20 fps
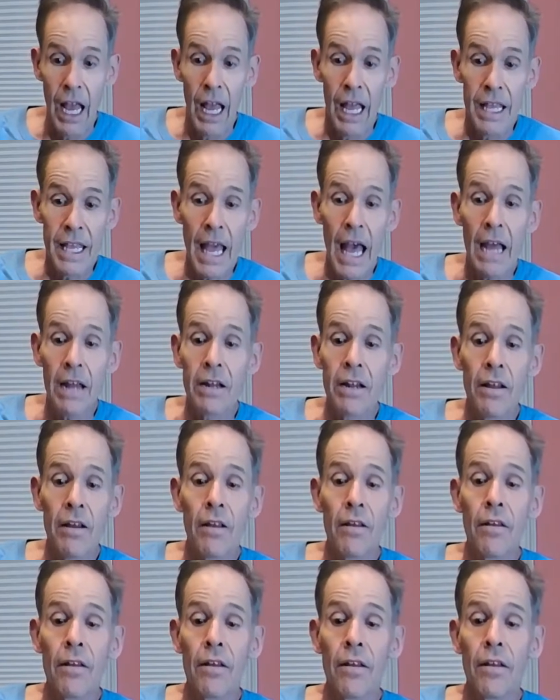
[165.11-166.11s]
Yet,
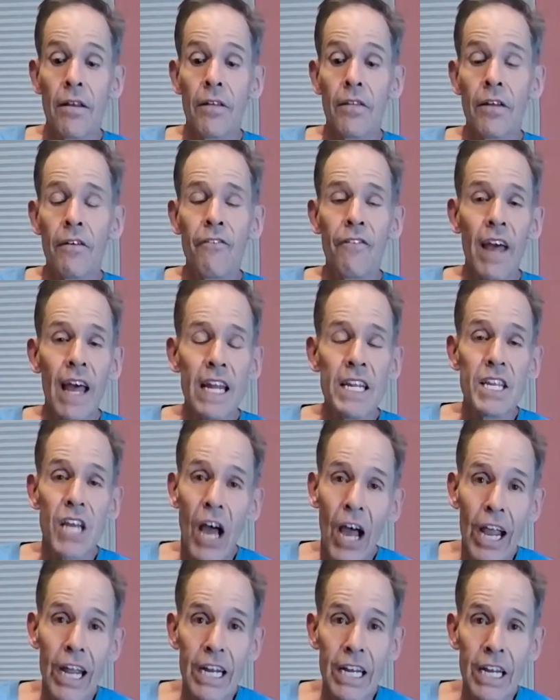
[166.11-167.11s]
the Fed
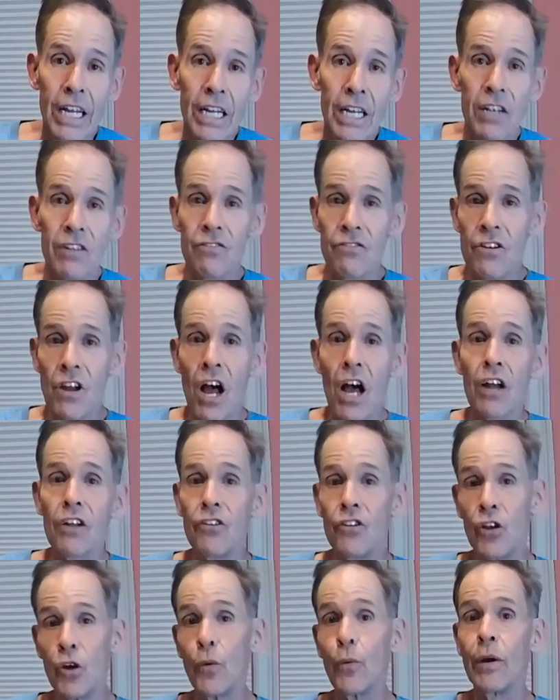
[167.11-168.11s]
tightening is not
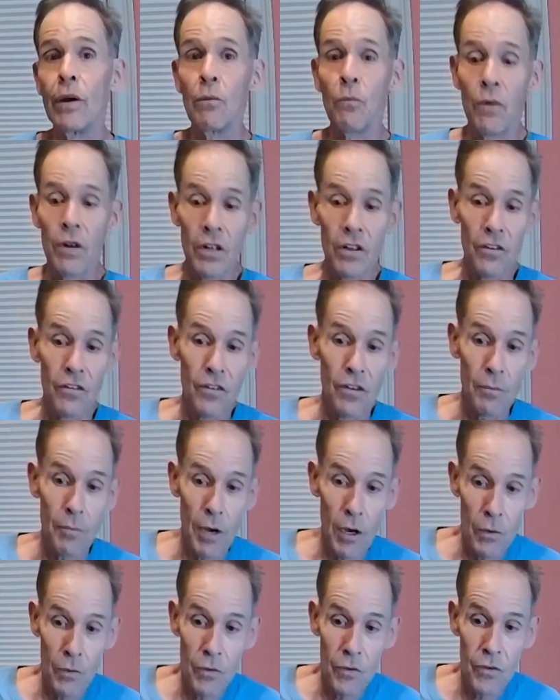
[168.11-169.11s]
doing what it's
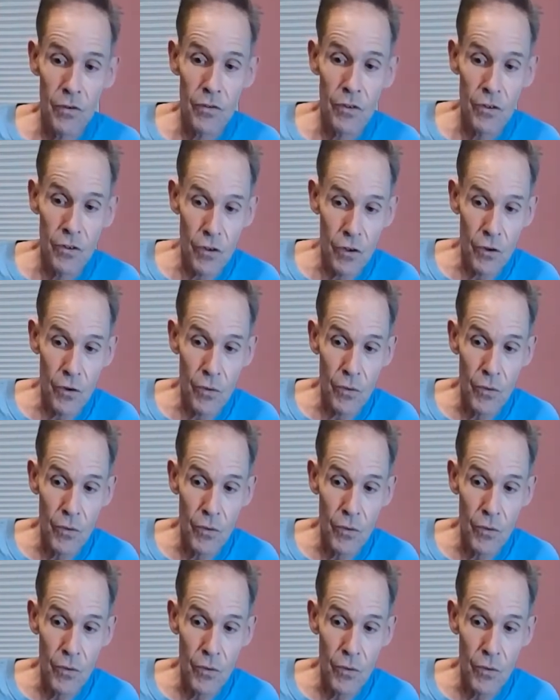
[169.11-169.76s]
supposed to do.